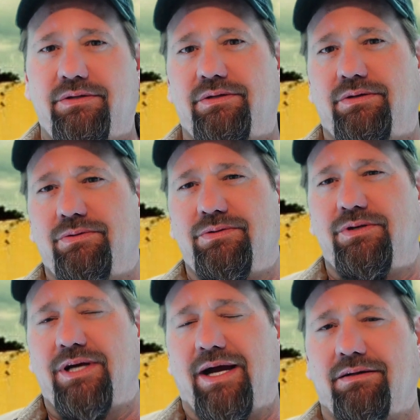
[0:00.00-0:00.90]
two
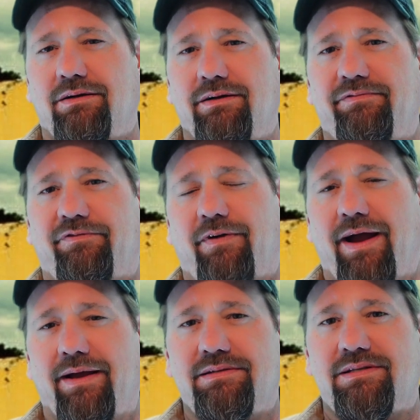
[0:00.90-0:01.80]
childhood
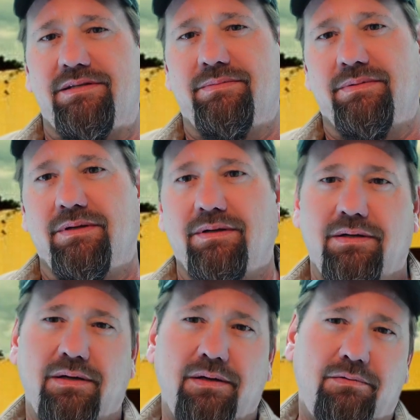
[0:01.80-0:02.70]
friends,
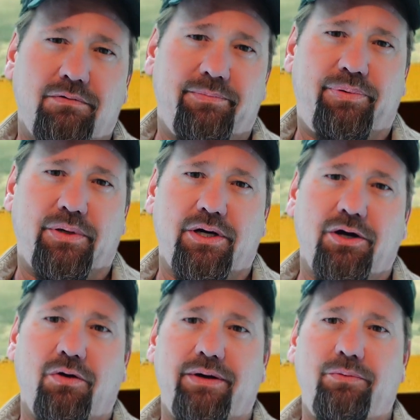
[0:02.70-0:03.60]

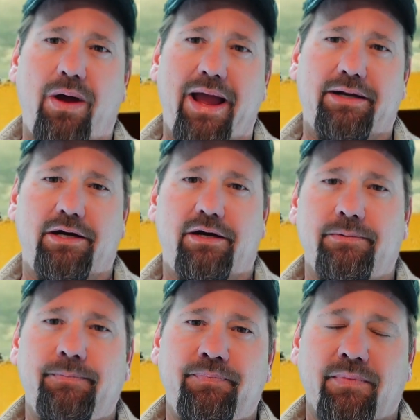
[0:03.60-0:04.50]
Roberto and Wagner,
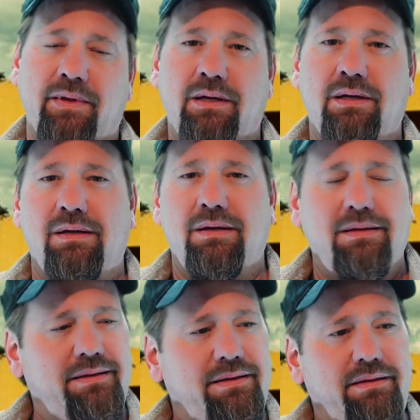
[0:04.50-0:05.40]

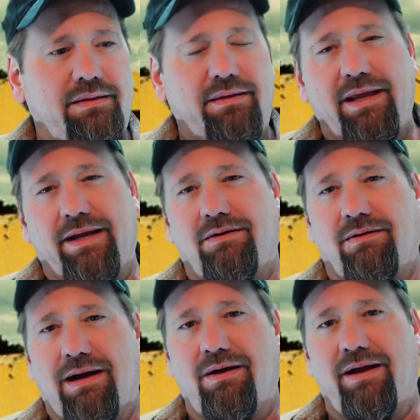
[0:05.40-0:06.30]
they'd go
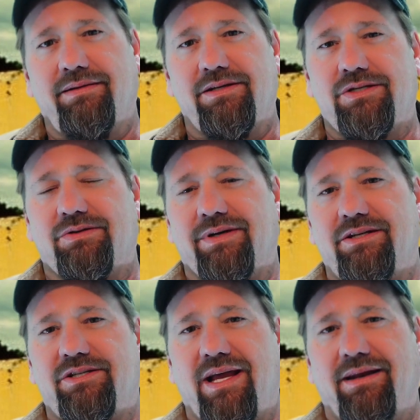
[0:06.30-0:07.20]
out on the
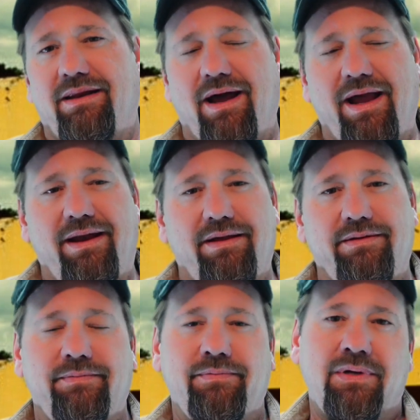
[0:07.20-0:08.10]
streets that night
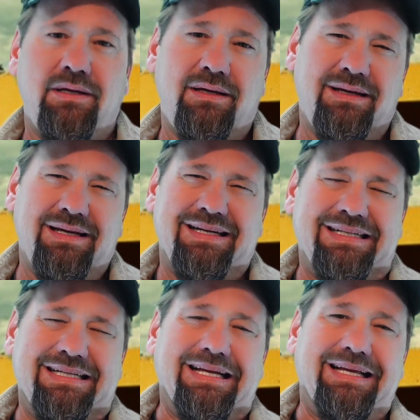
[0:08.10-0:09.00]
and
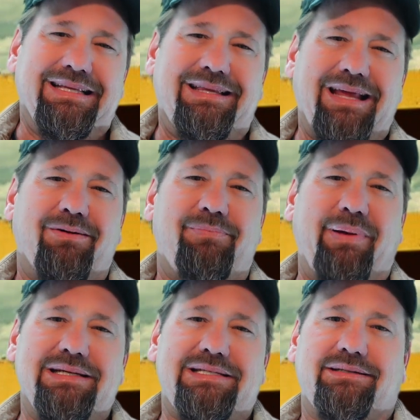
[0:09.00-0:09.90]
they were
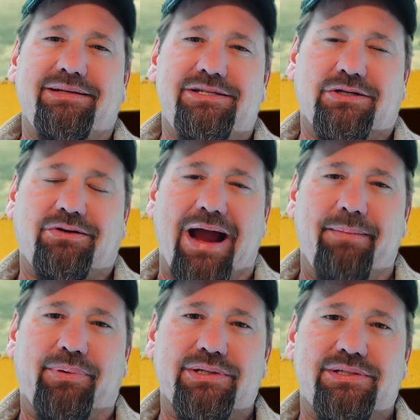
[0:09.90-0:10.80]
basically
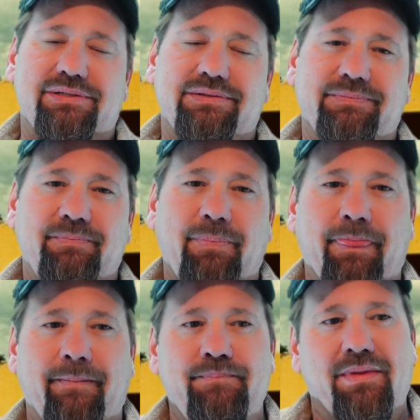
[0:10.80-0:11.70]
scrappers.
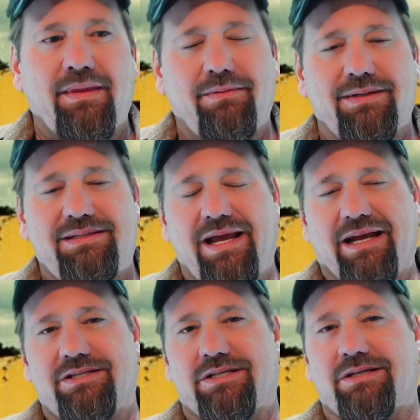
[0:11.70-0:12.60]
They would
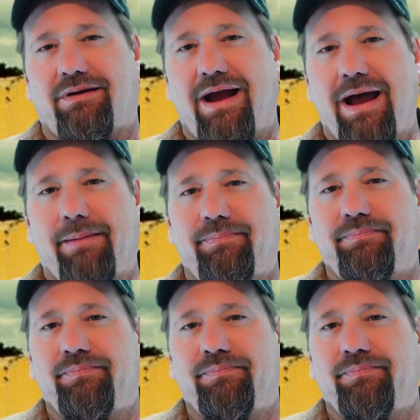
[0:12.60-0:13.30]
take scrap